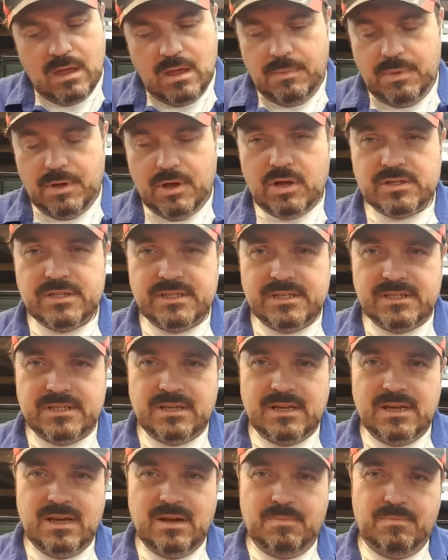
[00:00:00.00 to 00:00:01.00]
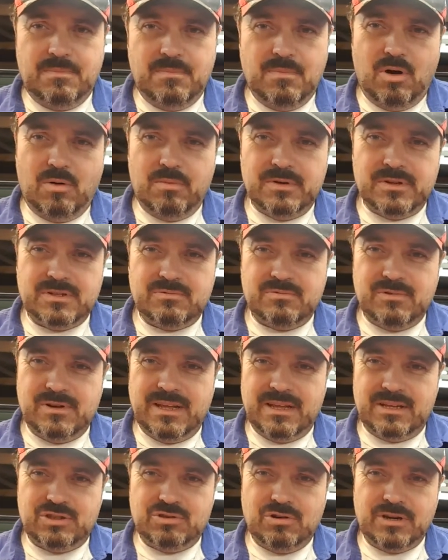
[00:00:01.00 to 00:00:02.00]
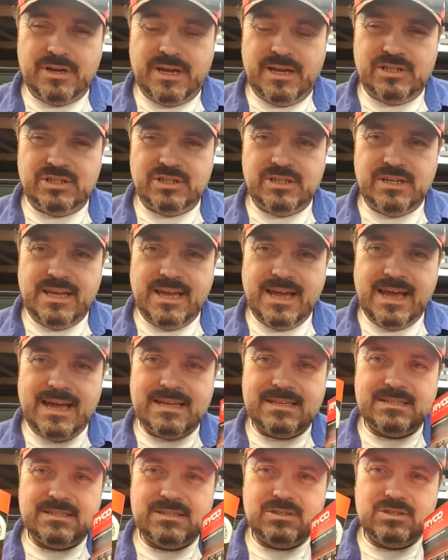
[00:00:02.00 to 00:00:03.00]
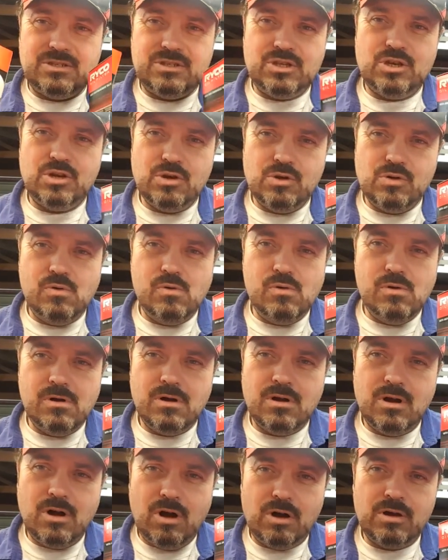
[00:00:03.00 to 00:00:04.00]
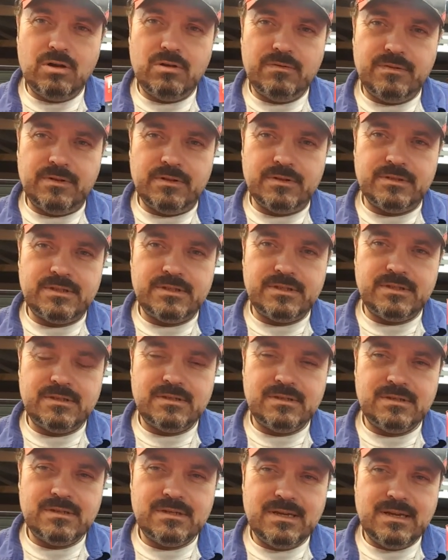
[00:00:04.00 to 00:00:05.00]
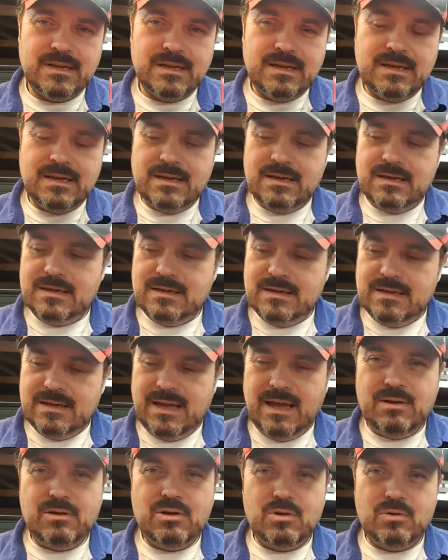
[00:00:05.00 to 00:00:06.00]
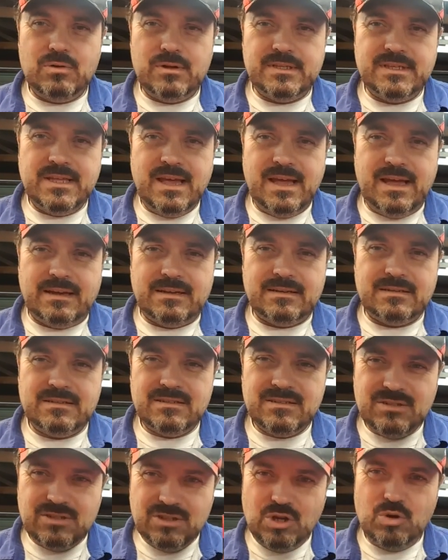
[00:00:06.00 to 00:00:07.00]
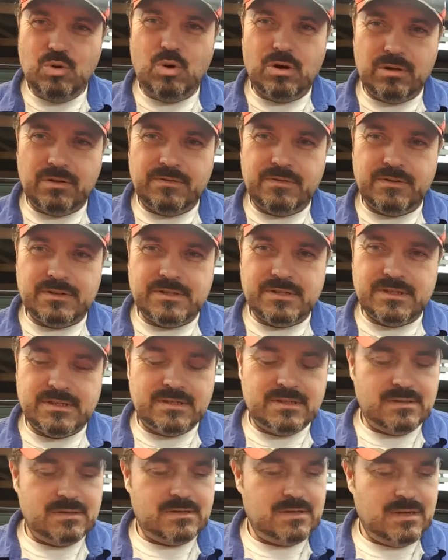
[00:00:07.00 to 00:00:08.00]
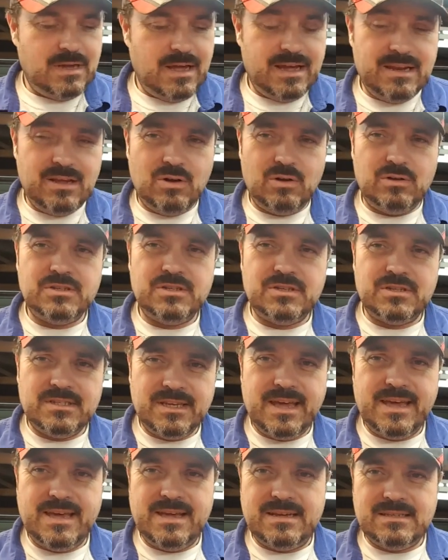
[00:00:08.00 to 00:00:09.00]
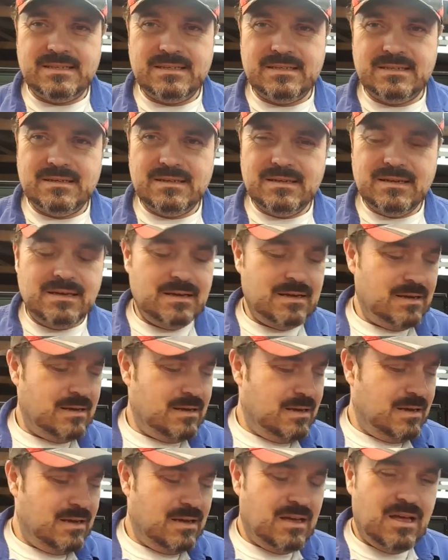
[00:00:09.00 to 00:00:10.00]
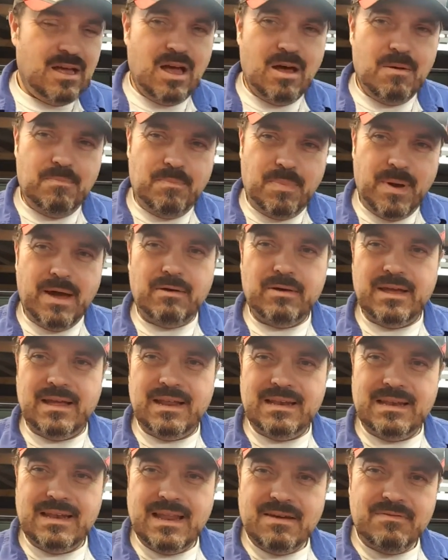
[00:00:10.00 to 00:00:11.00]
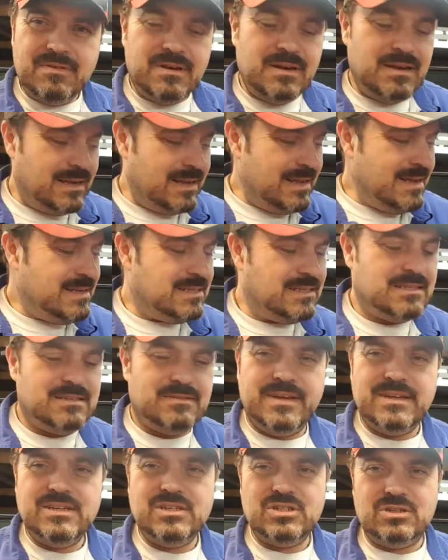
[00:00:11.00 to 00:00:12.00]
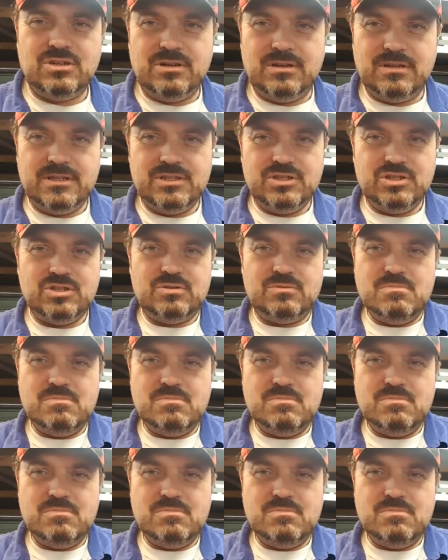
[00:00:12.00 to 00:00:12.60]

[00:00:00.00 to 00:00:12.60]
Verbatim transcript: because it's almost really a truck engine, it has two oil filters. How cool is that? Two oil filters. And it also takes about 11 litres of engine oil. It's just